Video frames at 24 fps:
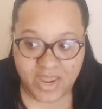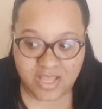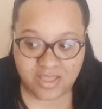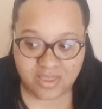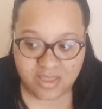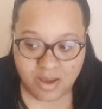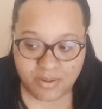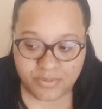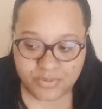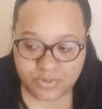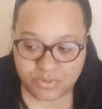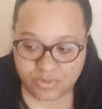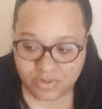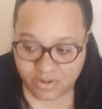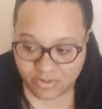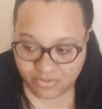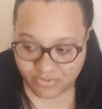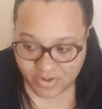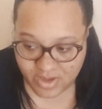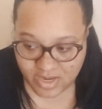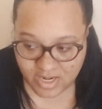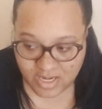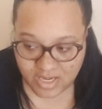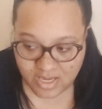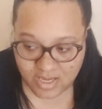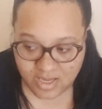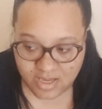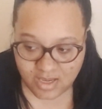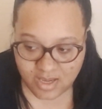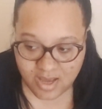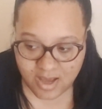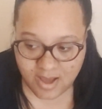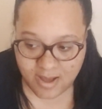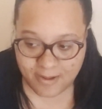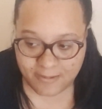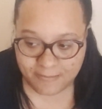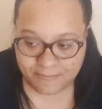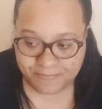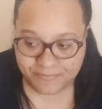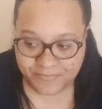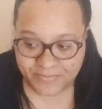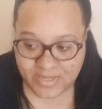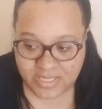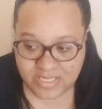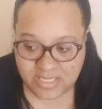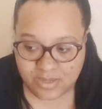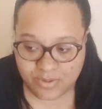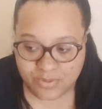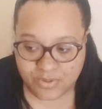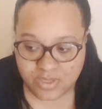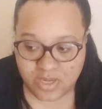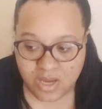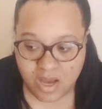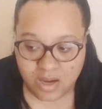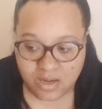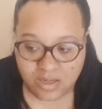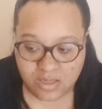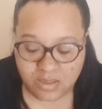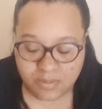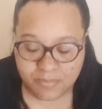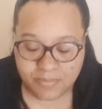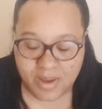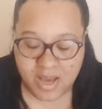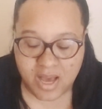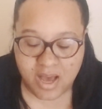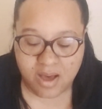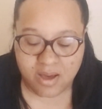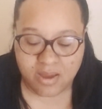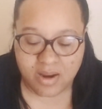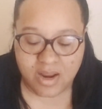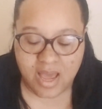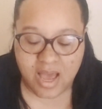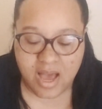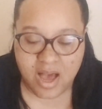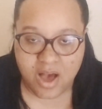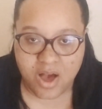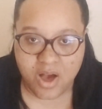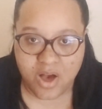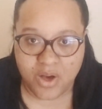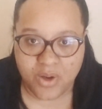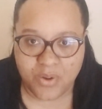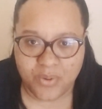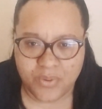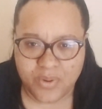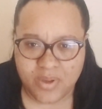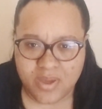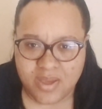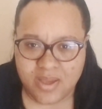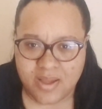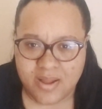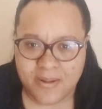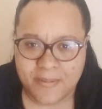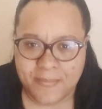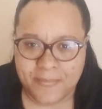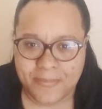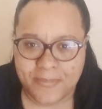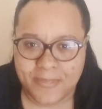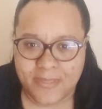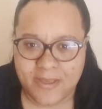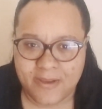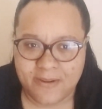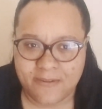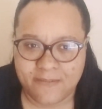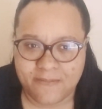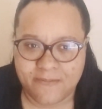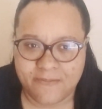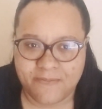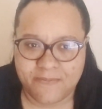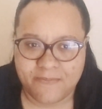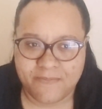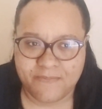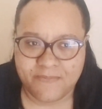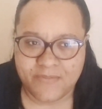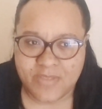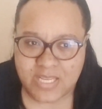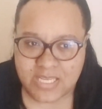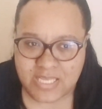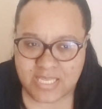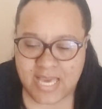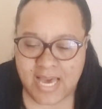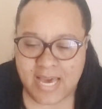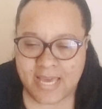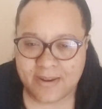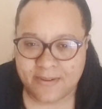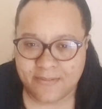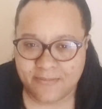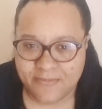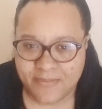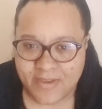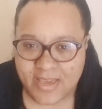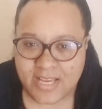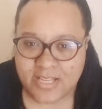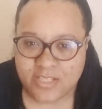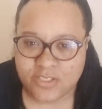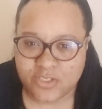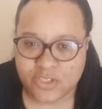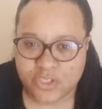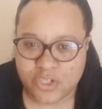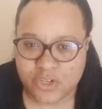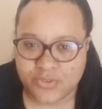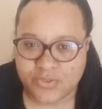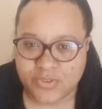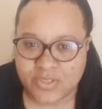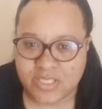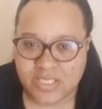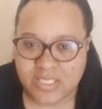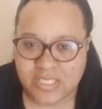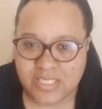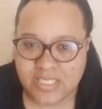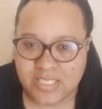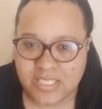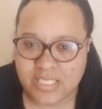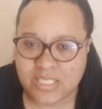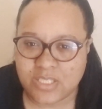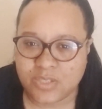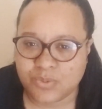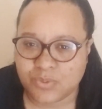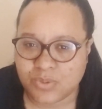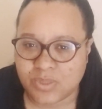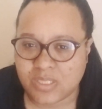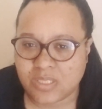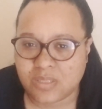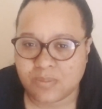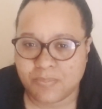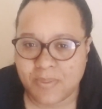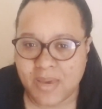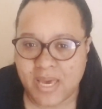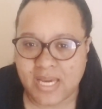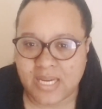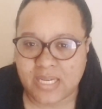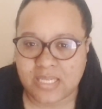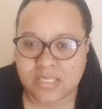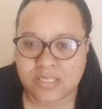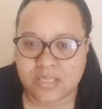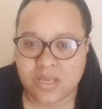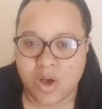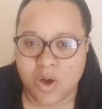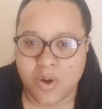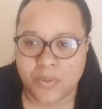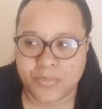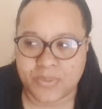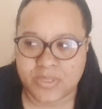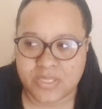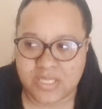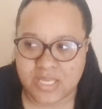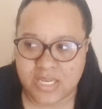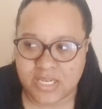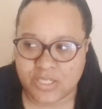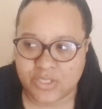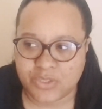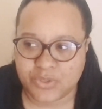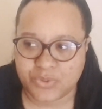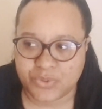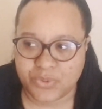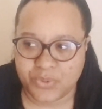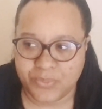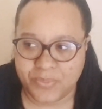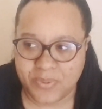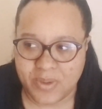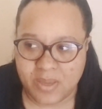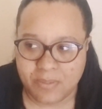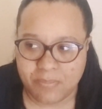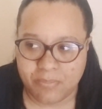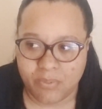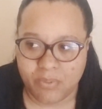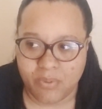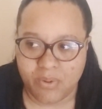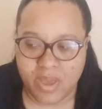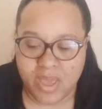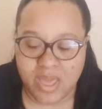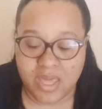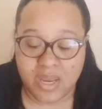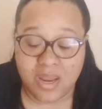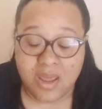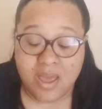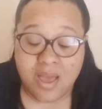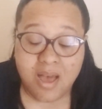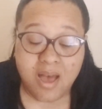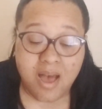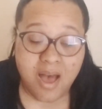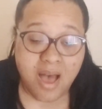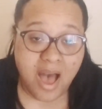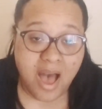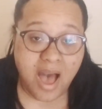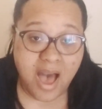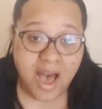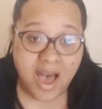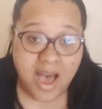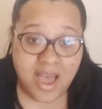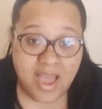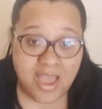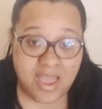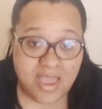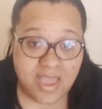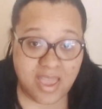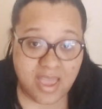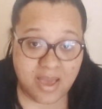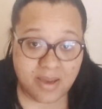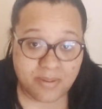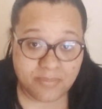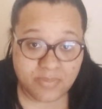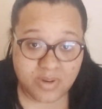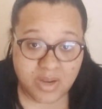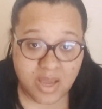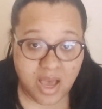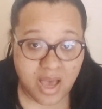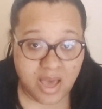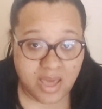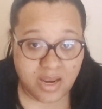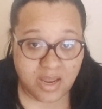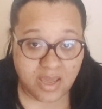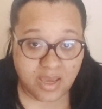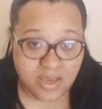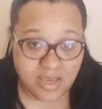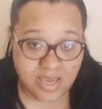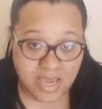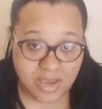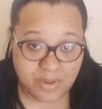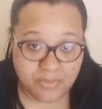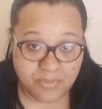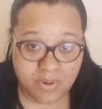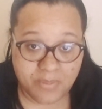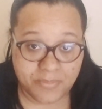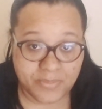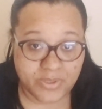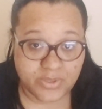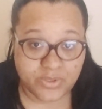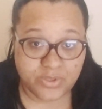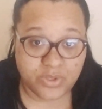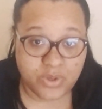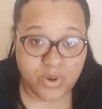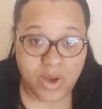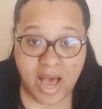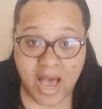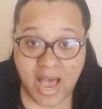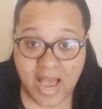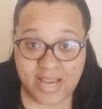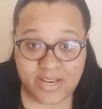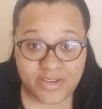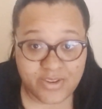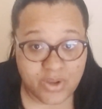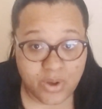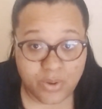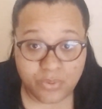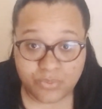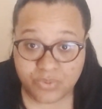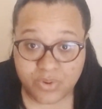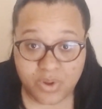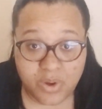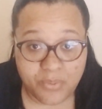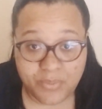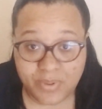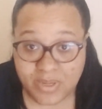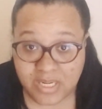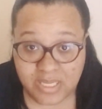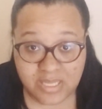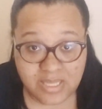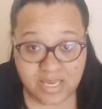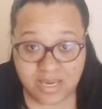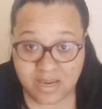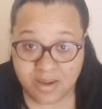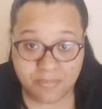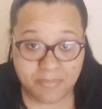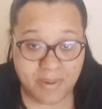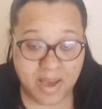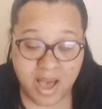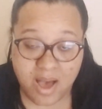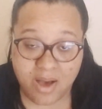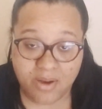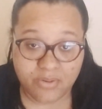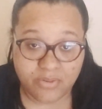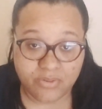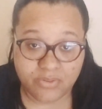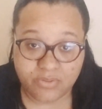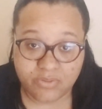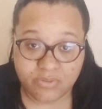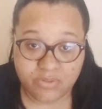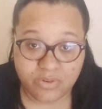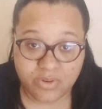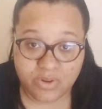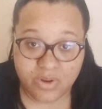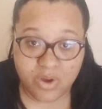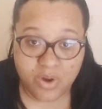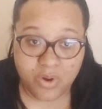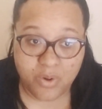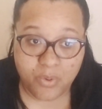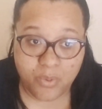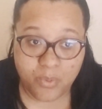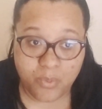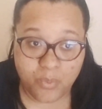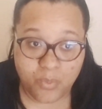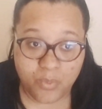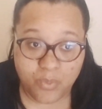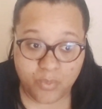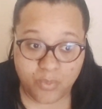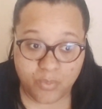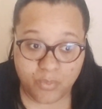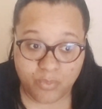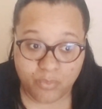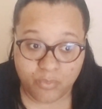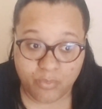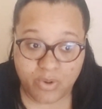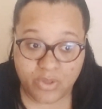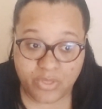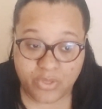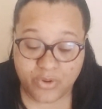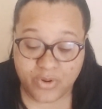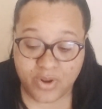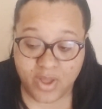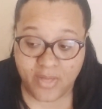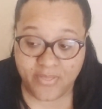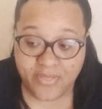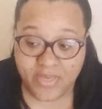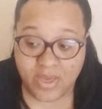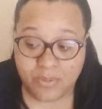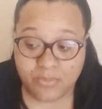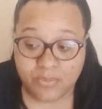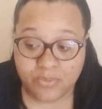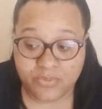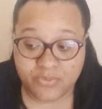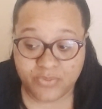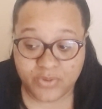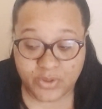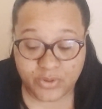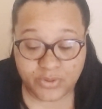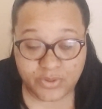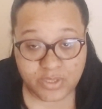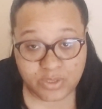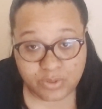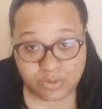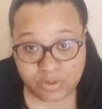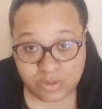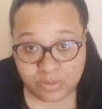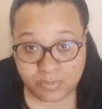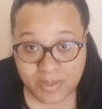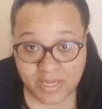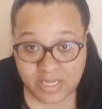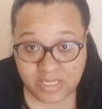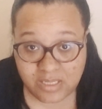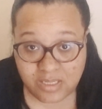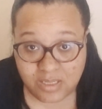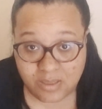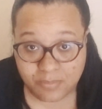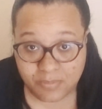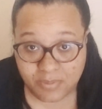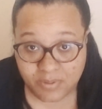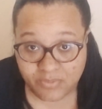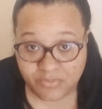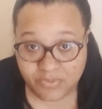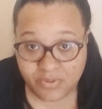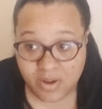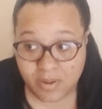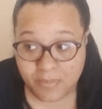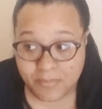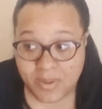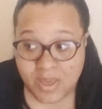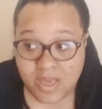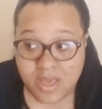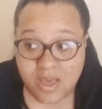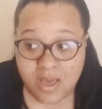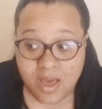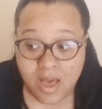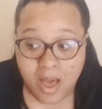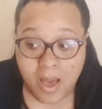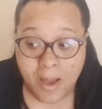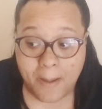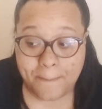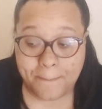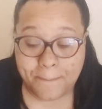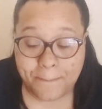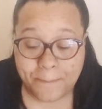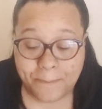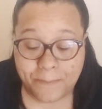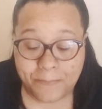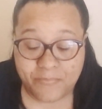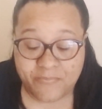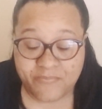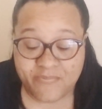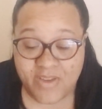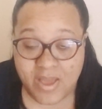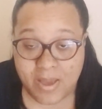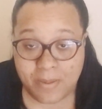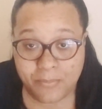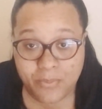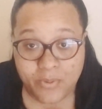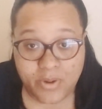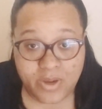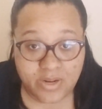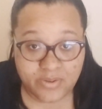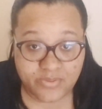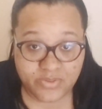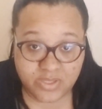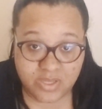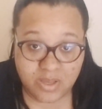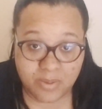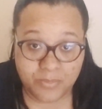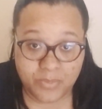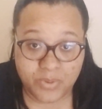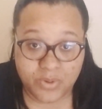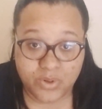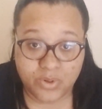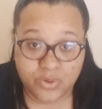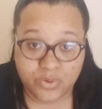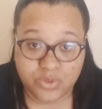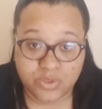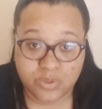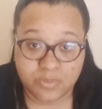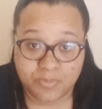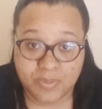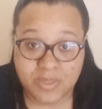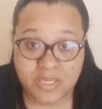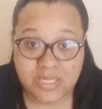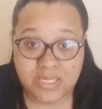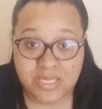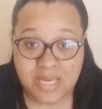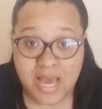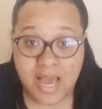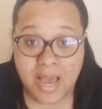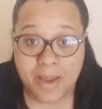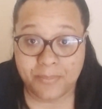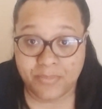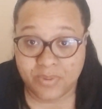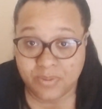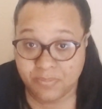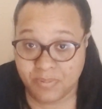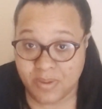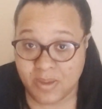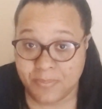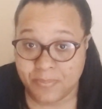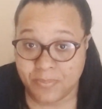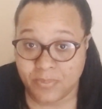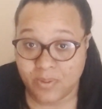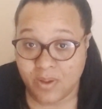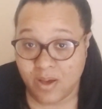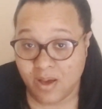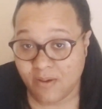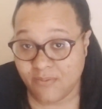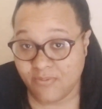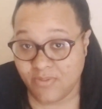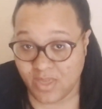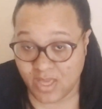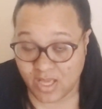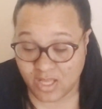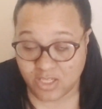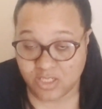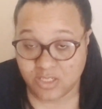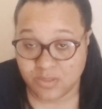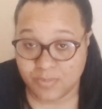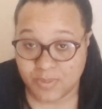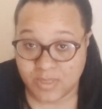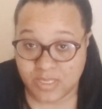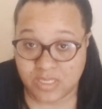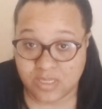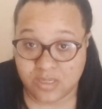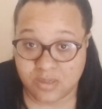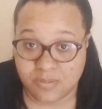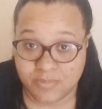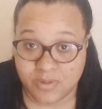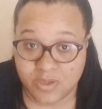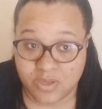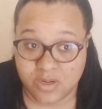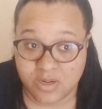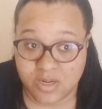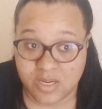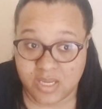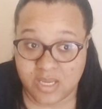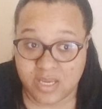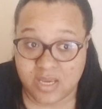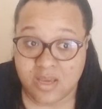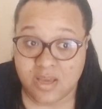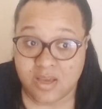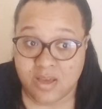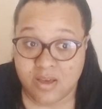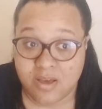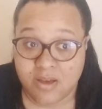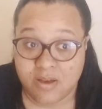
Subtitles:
that I thought was really funny is they were talking about how this kind of fan service disrespects homosexual people. And I am not a gay woman, so I don't know anything about, you know, whether or not they would feel disrespected. But from a standpoint of someone who's spent time with people of the LGBT community